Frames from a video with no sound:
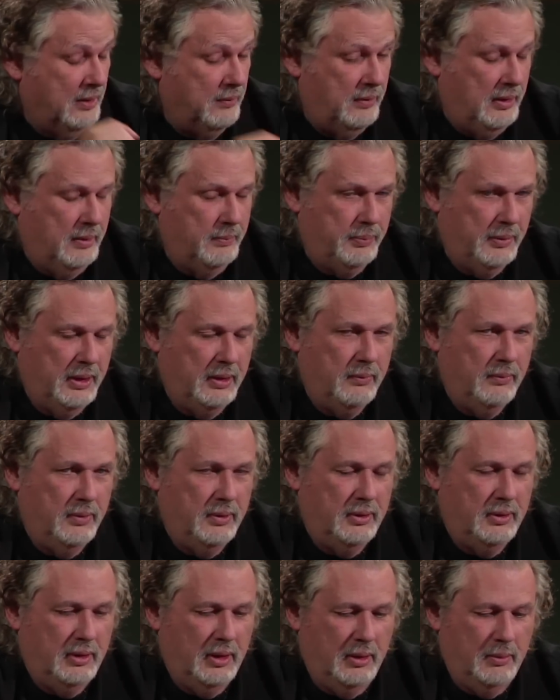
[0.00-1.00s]
when I played
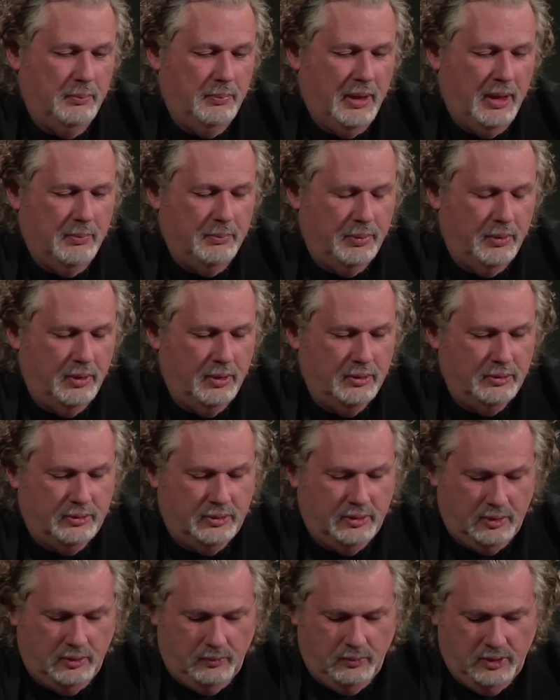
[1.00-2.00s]
with uh, Bob Burns,
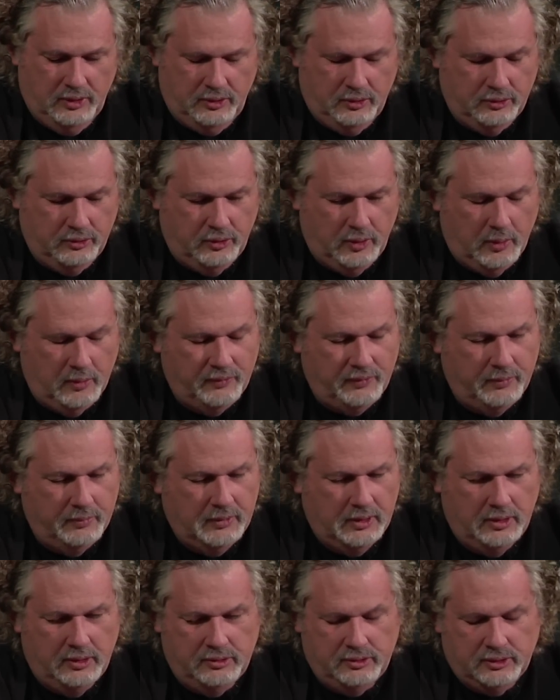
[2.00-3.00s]
the original drummer from
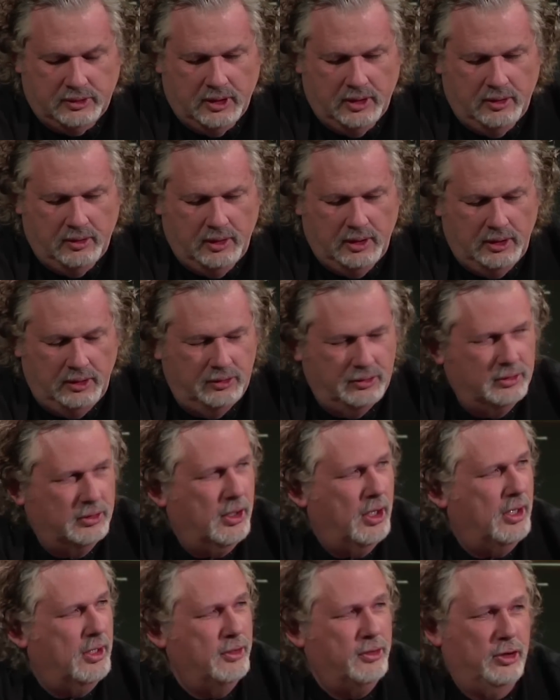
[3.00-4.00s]
Lynyrd Skynyrd, he used to
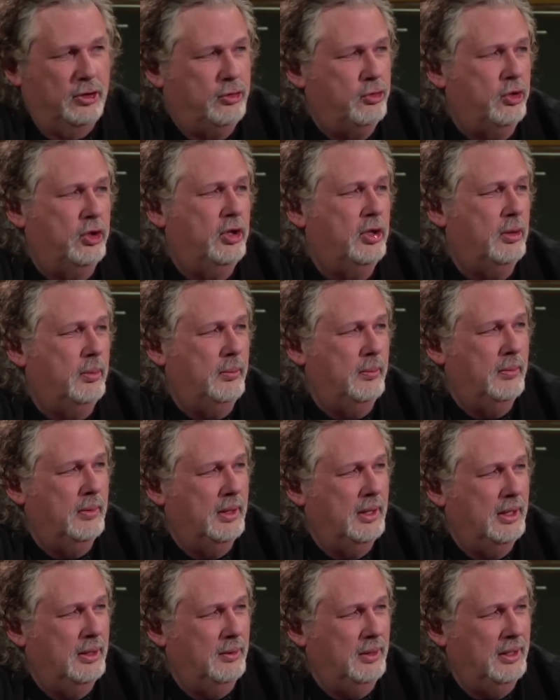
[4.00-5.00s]
call it the drum.
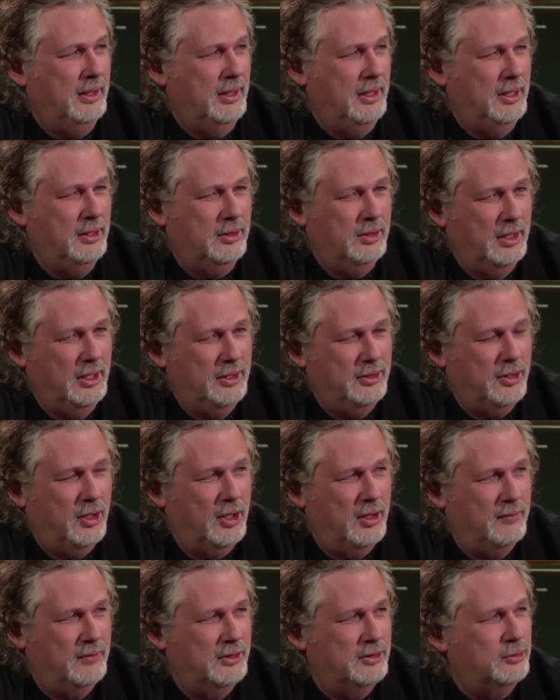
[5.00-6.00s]
It, uh, it, he thought
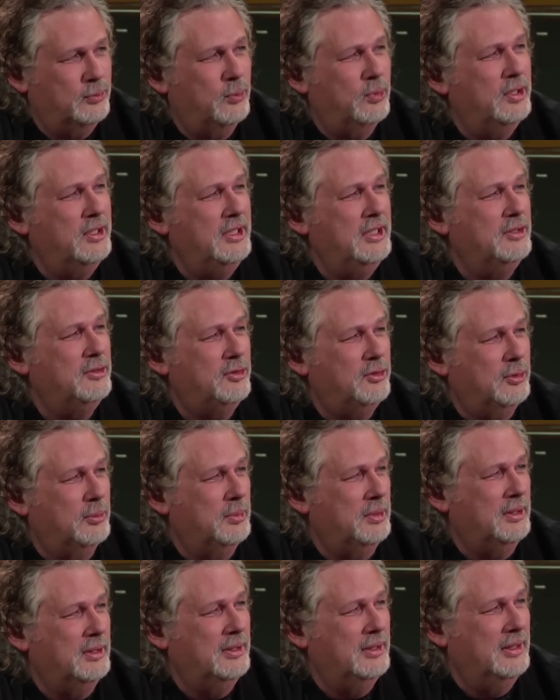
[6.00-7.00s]
of it as one
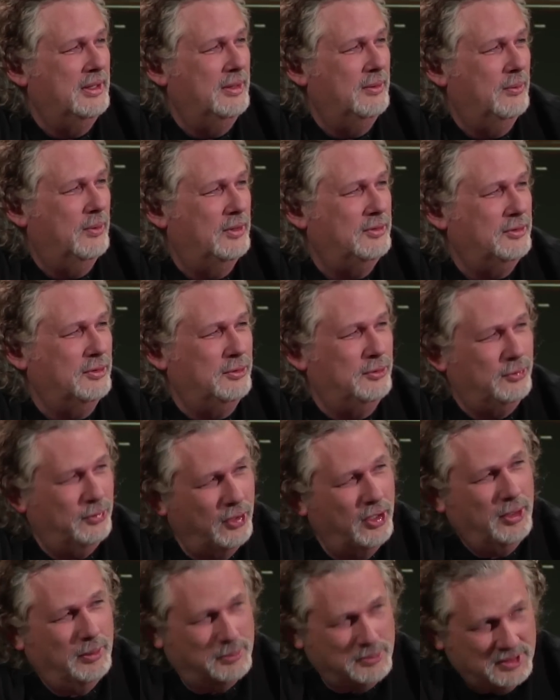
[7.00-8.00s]
instrument. Right. It wasn't
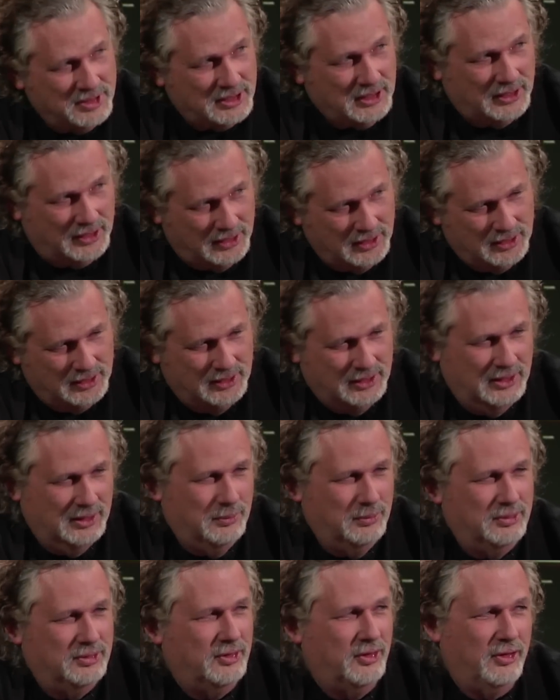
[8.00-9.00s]
drums. Yeah,
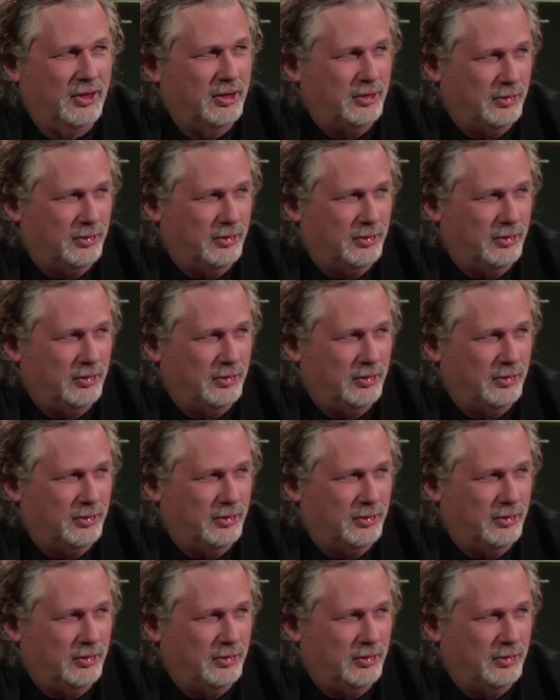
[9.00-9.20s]
it was the